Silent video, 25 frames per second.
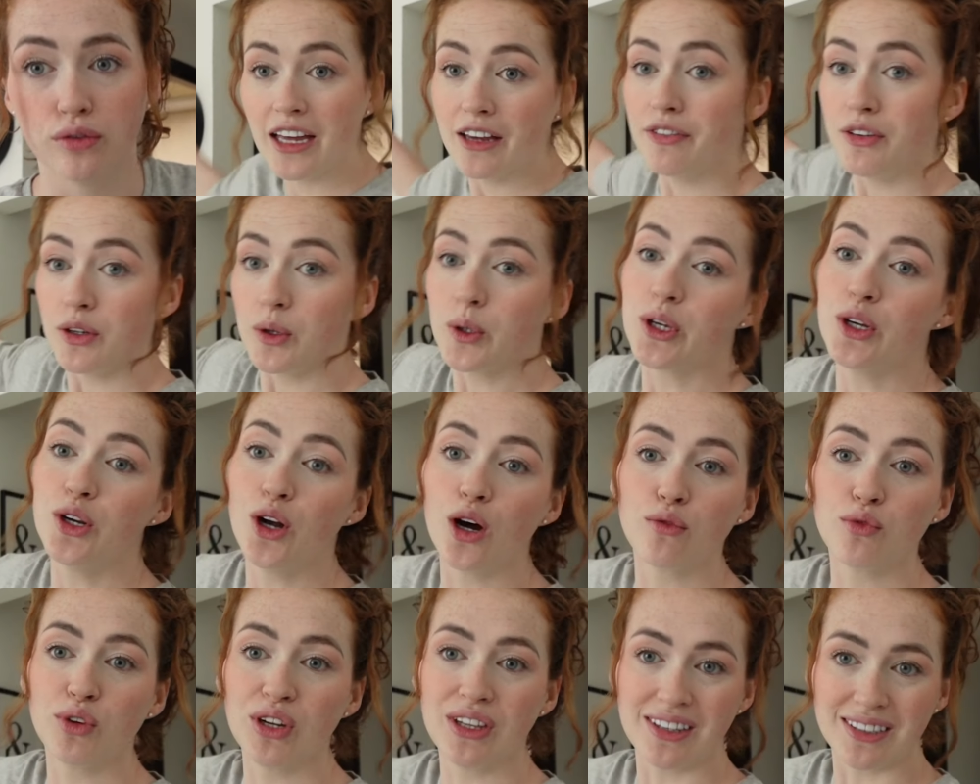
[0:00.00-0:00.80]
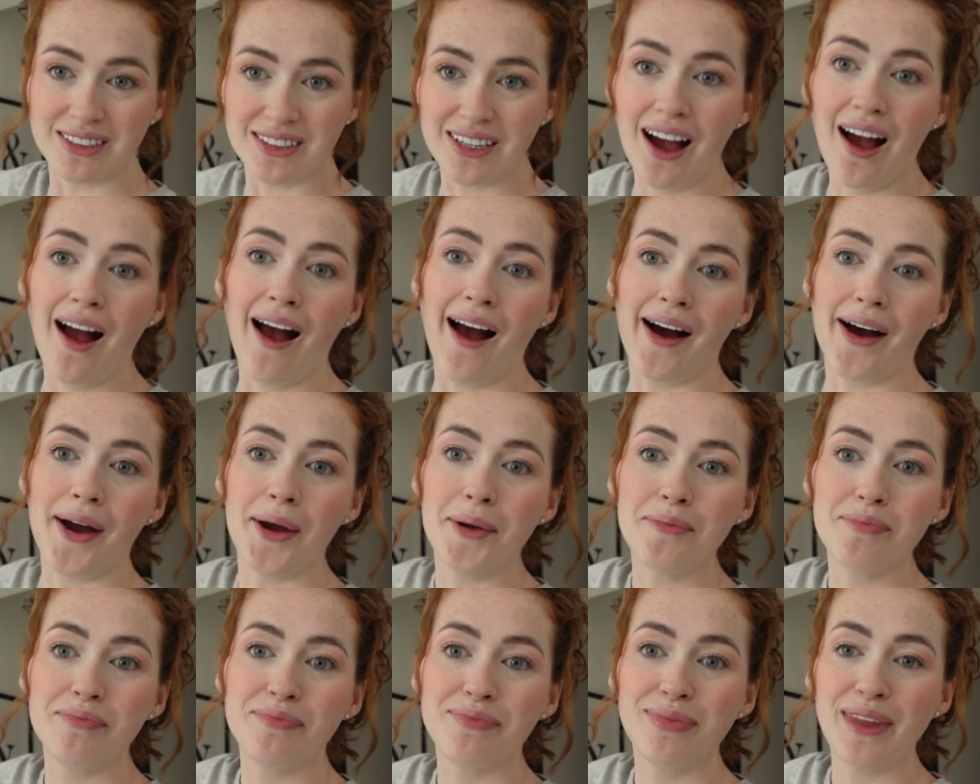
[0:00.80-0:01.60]
If you cannot read the
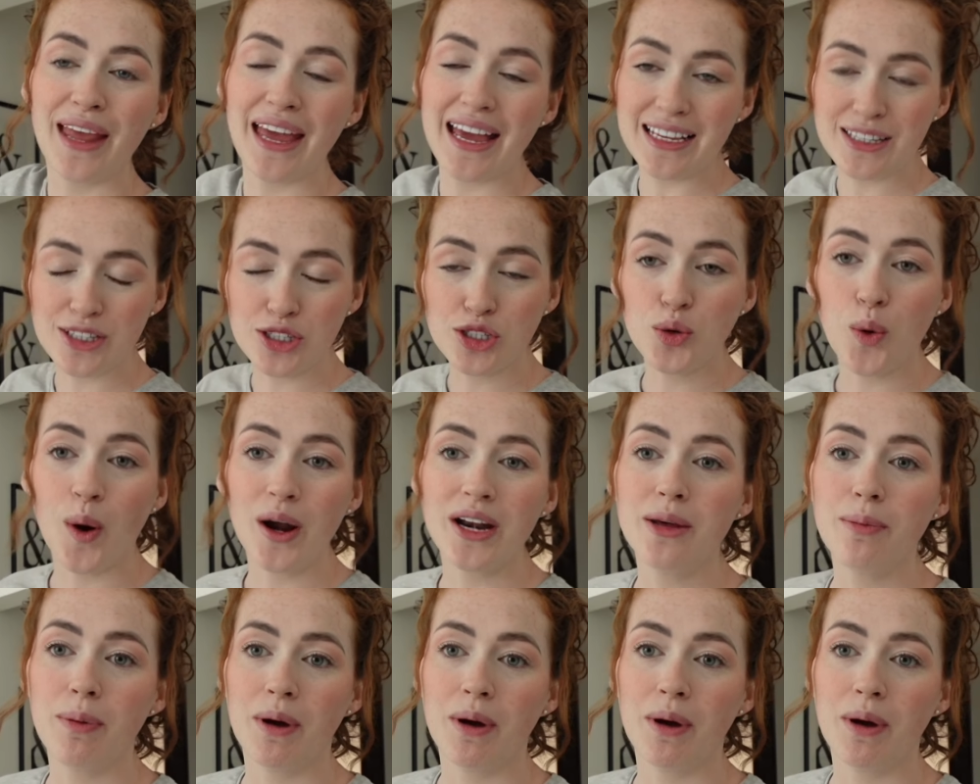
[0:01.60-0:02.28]
time, it's 20